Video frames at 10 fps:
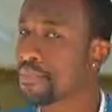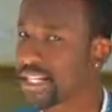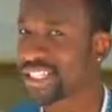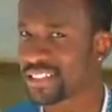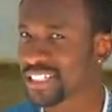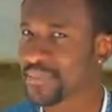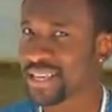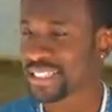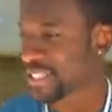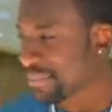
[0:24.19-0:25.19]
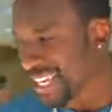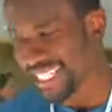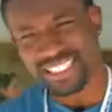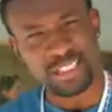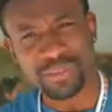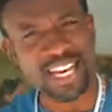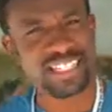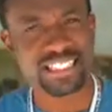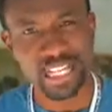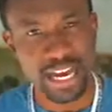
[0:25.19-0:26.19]
but it doesn't make it seem like it's some
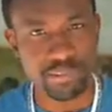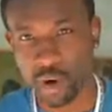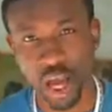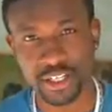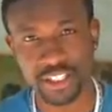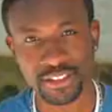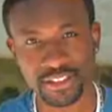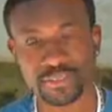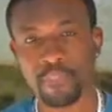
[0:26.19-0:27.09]
kind of side product.